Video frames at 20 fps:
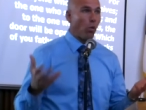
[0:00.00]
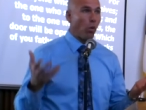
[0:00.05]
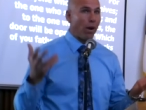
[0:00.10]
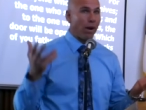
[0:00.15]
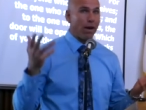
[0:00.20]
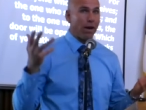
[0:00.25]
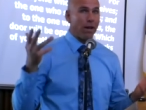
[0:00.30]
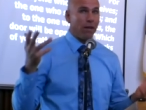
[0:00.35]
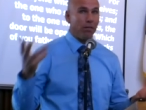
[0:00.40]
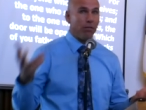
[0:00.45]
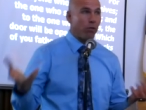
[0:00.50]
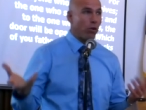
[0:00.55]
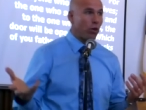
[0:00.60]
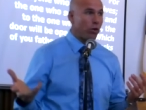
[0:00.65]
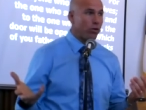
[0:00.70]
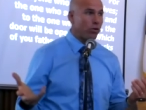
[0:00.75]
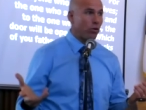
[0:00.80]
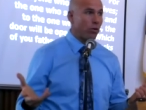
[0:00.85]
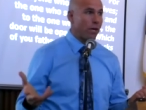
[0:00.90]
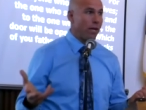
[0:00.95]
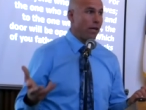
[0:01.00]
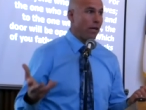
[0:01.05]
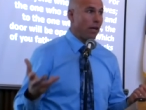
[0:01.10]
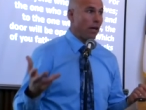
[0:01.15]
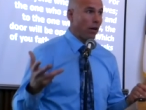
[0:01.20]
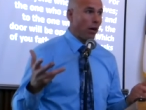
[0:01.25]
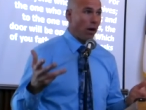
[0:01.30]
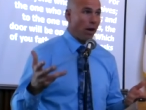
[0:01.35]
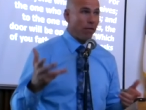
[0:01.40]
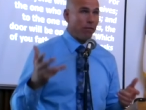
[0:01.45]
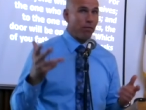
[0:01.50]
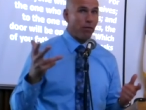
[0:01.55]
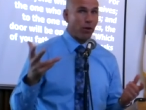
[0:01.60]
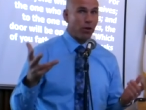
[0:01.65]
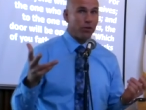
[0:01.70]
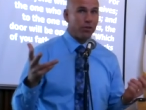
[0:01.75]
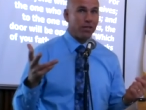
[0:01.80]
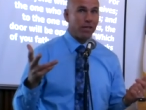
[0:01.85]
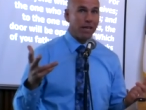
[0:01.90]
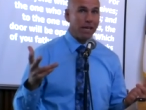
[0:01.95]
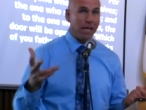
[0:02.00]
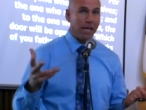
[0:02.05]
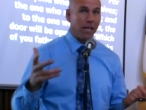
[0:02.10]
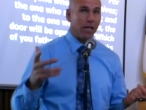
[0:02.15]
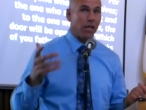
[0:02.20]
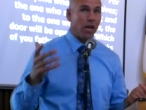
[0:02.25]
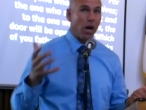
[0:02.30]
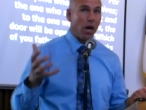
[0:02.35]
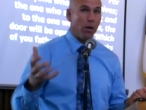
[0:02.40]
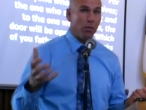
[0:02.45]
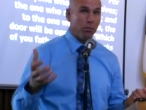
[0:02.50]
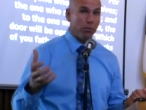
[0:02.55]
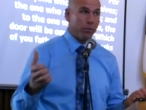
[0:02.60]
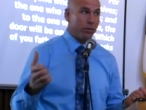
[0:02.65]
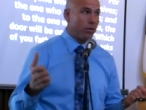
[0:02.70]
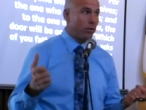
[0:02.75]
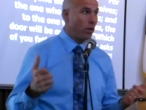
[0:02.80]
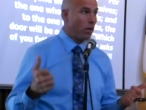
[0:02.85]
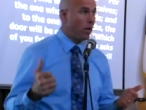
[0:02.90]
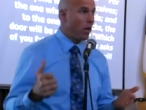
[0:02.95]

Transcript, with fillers: when adversity or adversity comes.